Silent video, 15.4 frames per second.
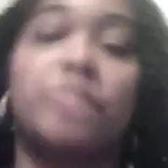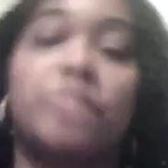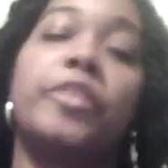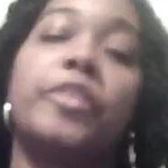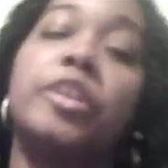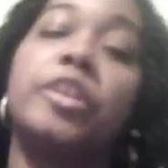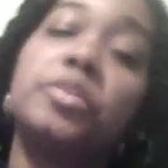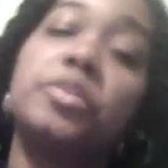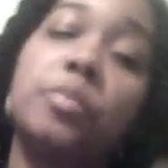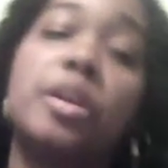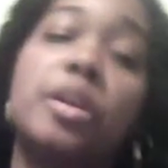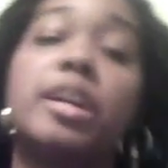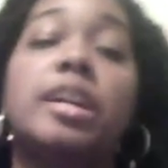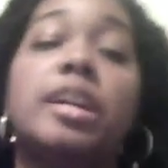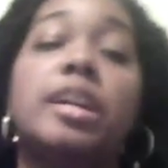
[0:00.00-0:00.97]
First
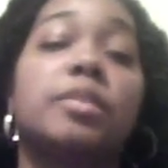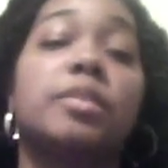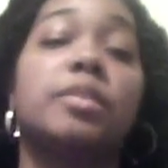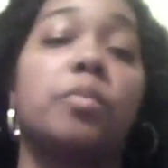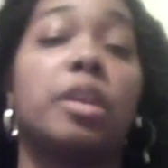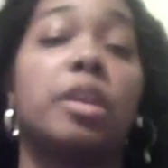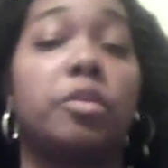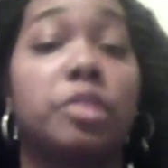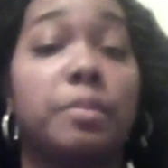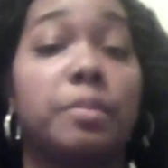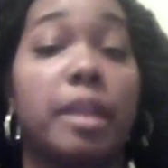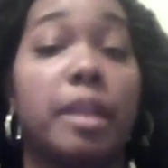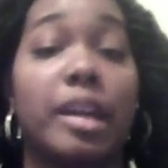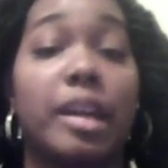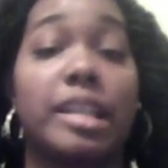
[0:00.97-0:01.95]
was the one who was
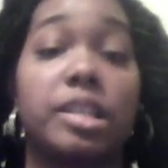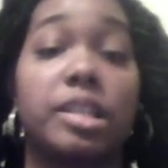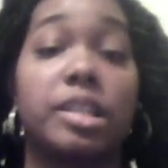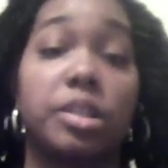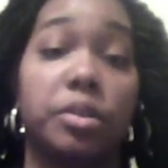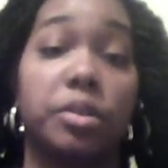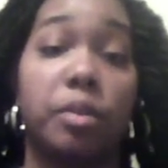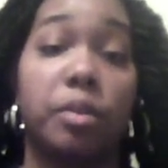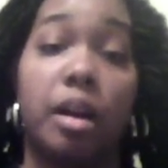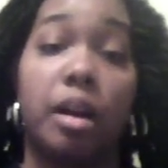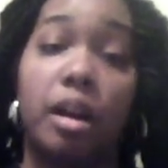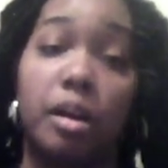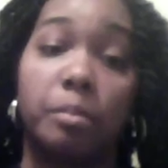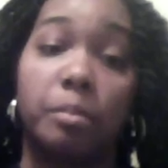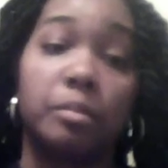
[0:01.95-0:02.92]
married to
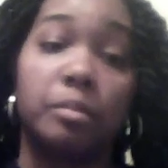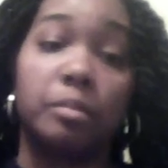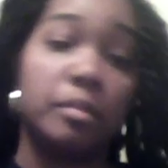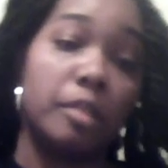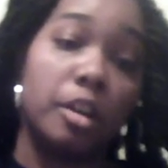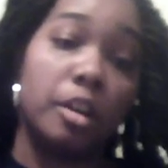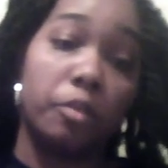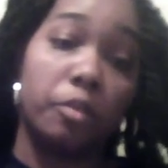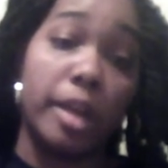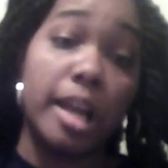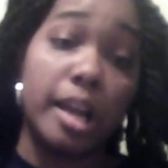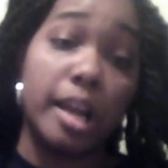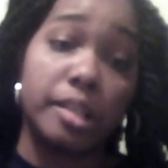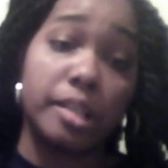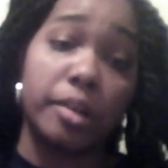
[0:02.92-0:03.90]

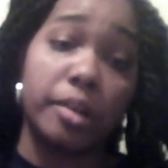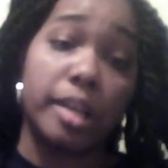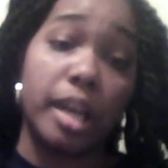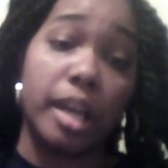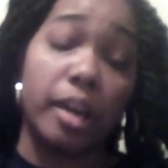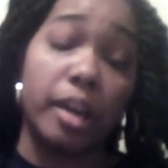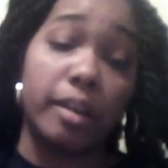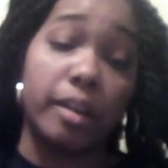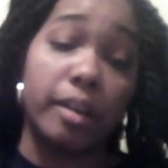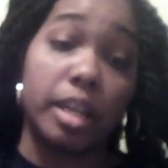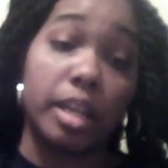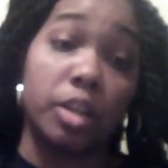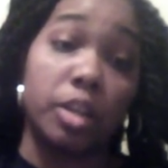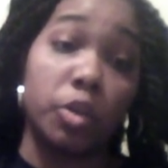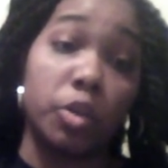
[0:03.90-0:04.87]
Rhaegar
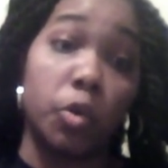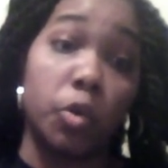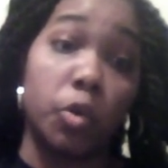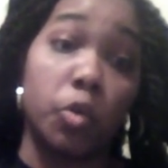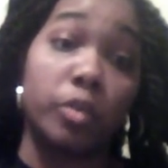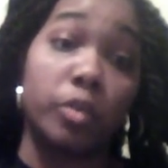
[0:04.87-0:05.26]
Targaryen, who